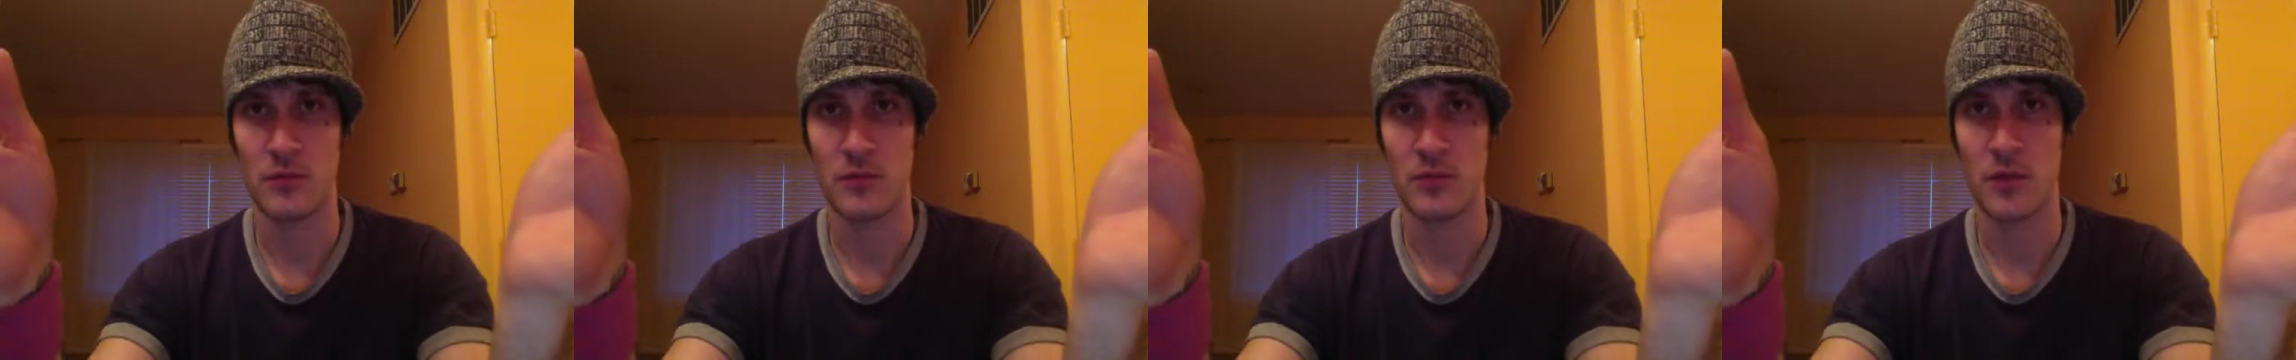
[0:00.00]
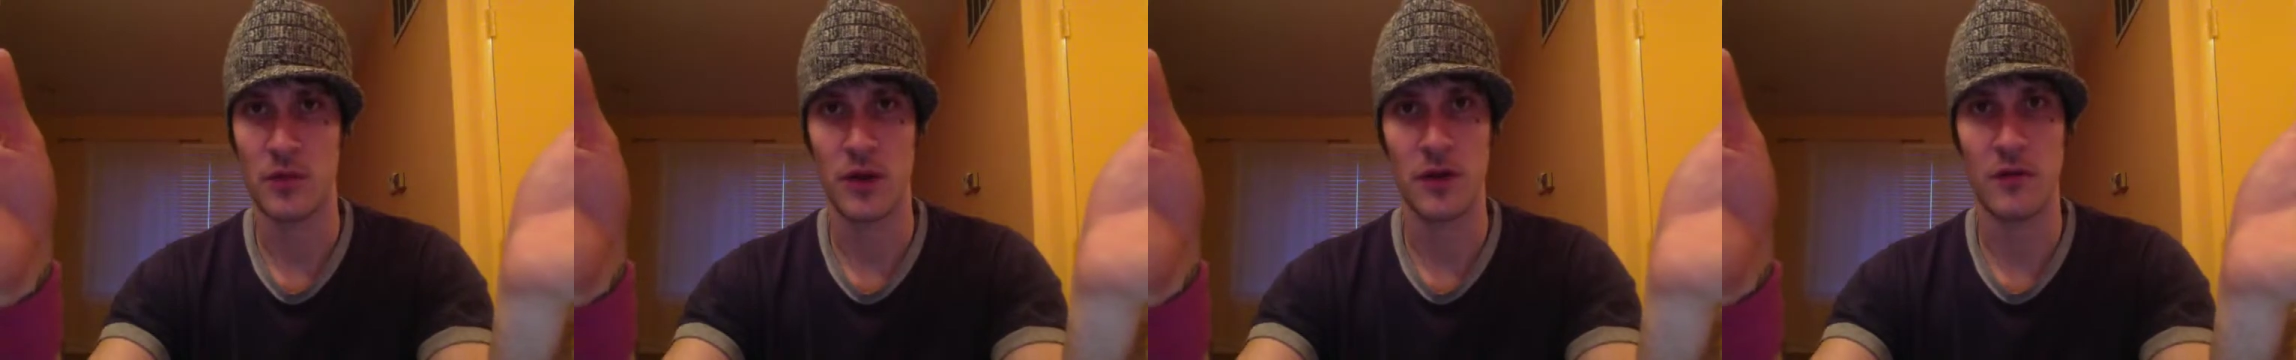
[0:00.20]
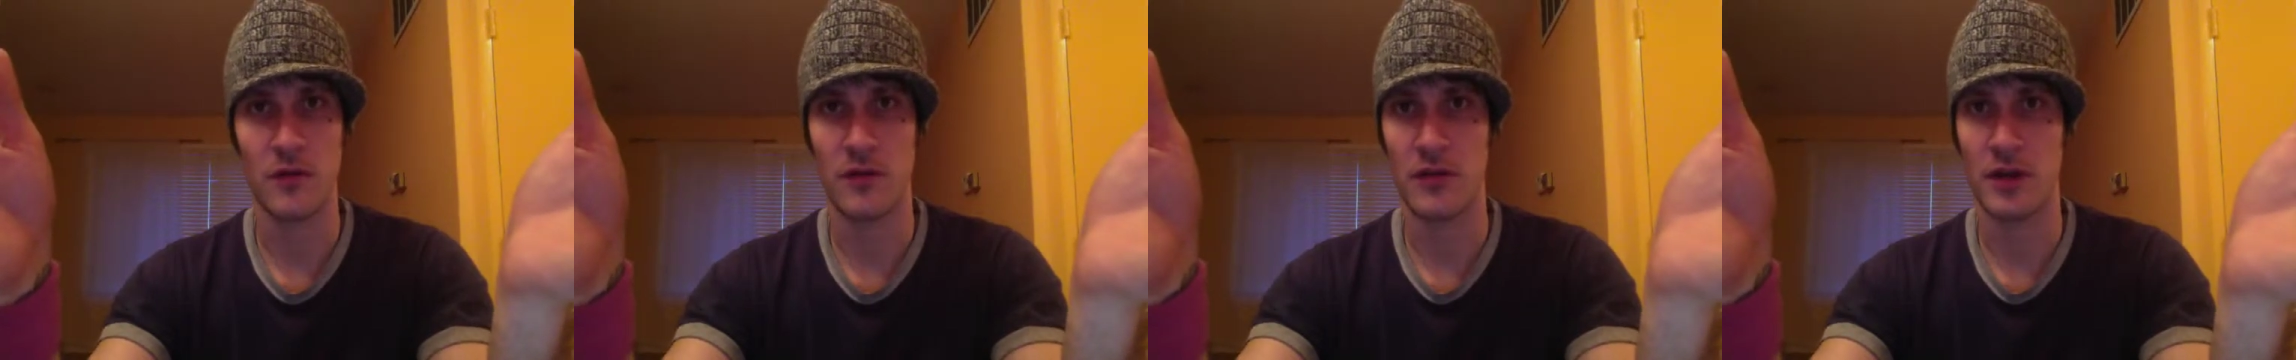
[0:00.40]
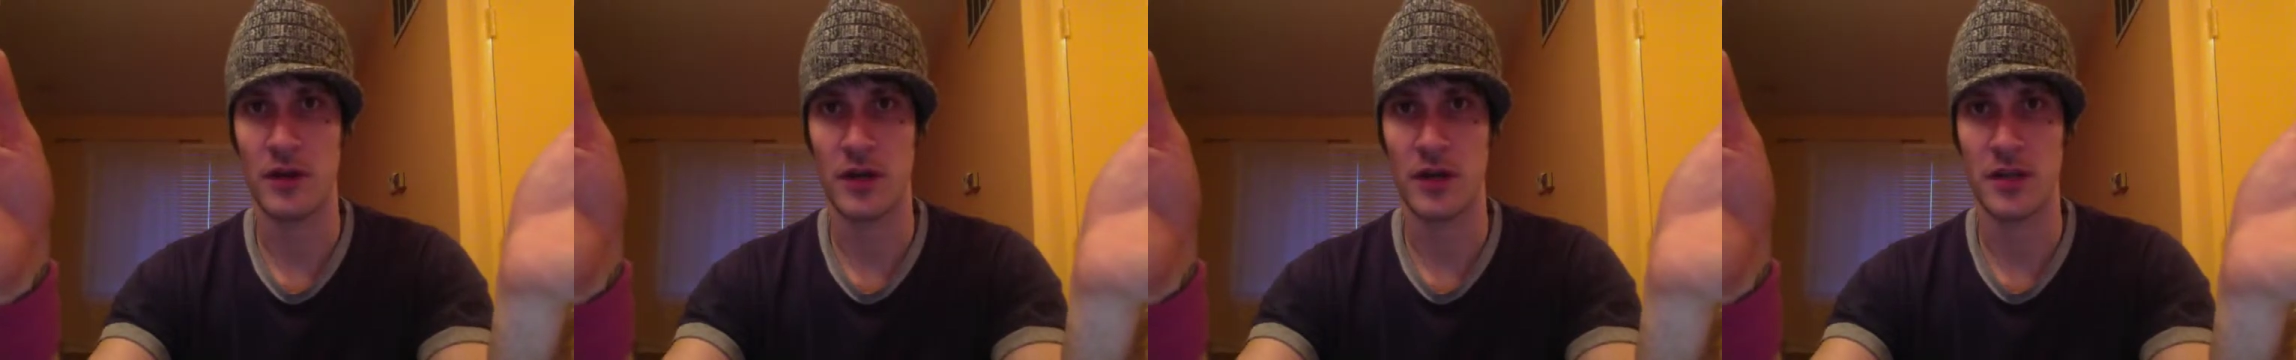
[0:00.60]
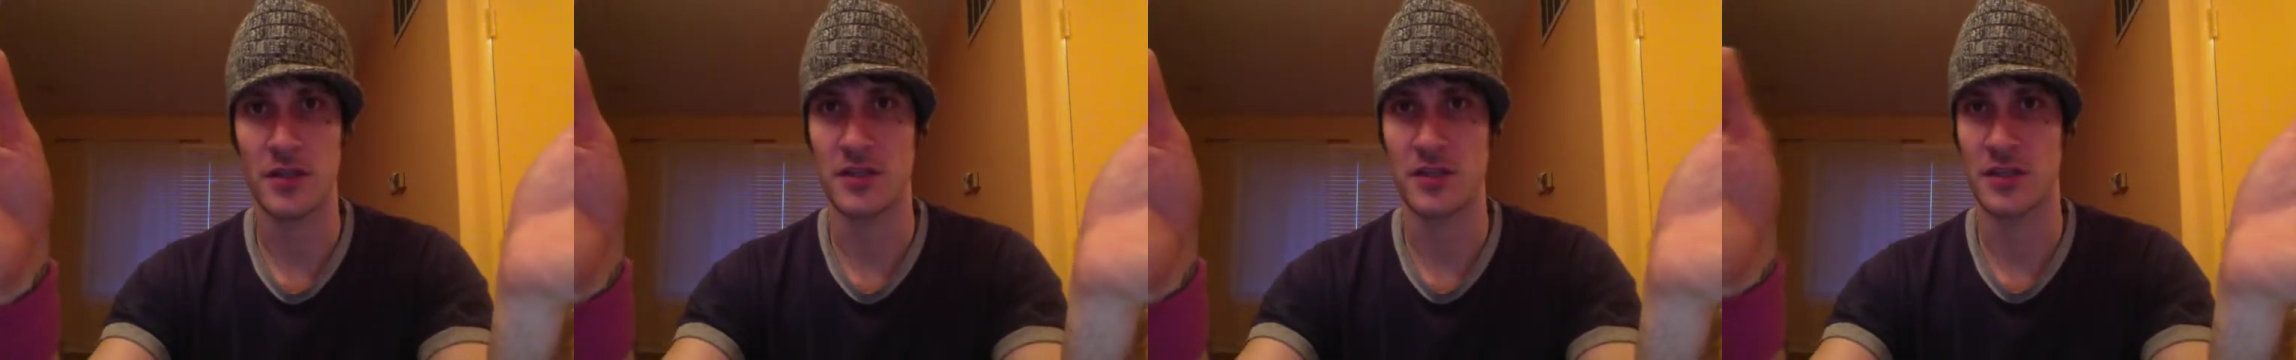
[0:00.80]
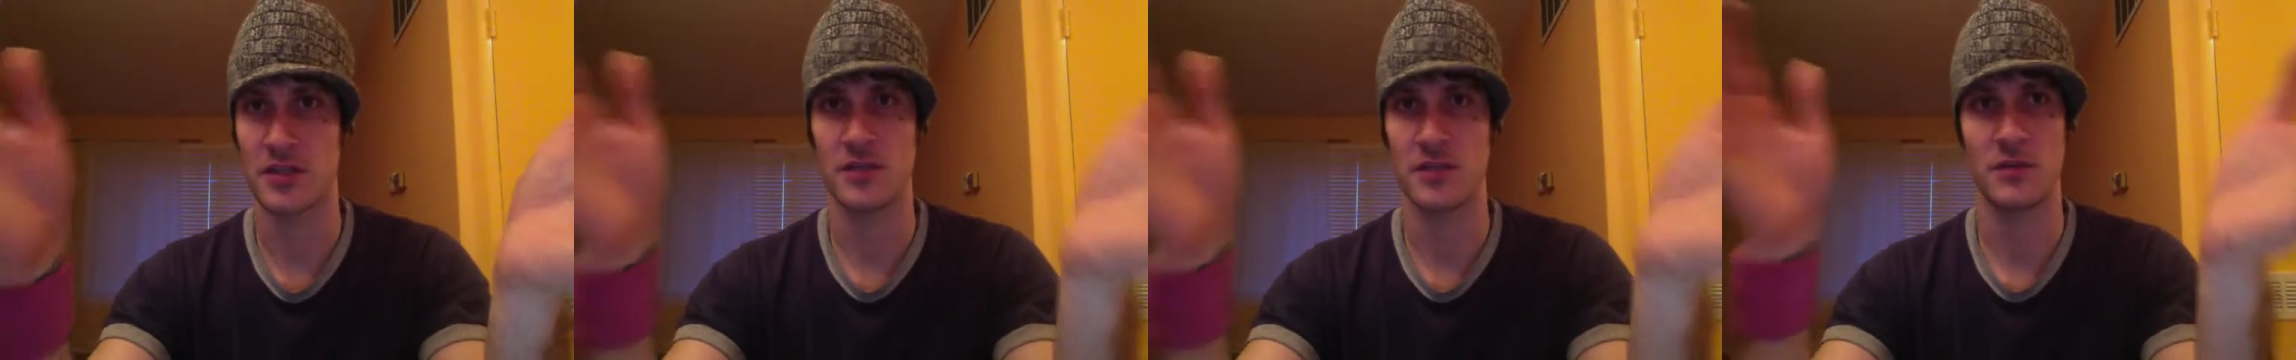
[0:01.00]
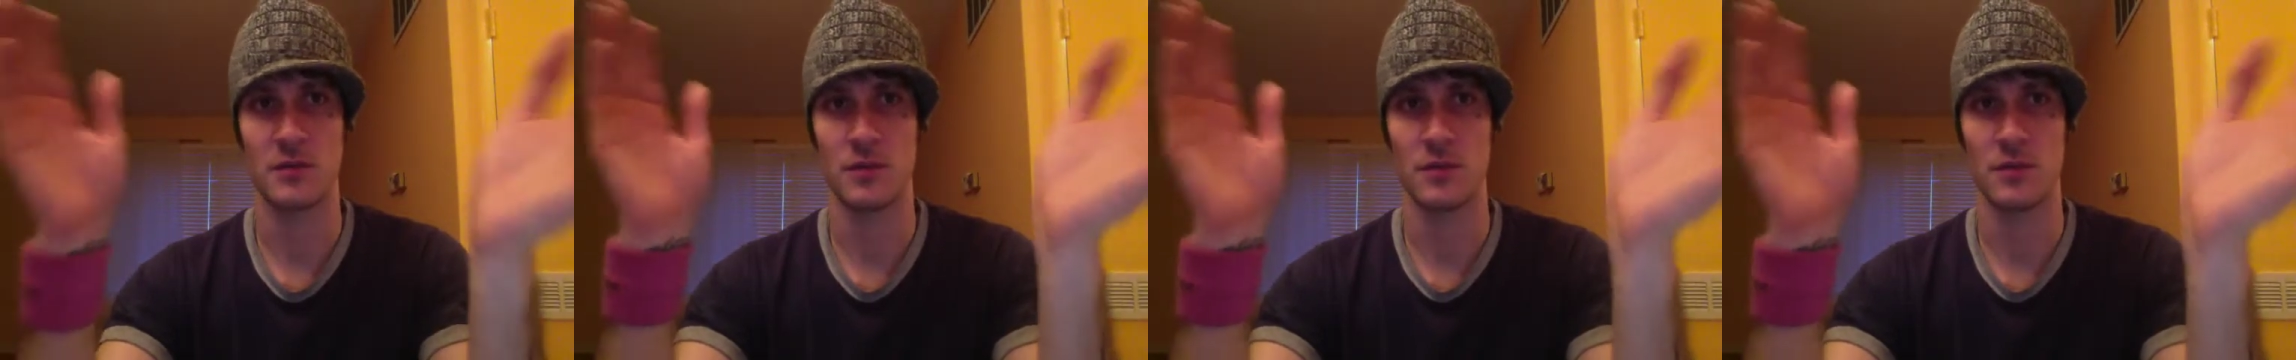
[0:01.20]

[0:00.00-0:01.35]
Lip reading: Whatever it is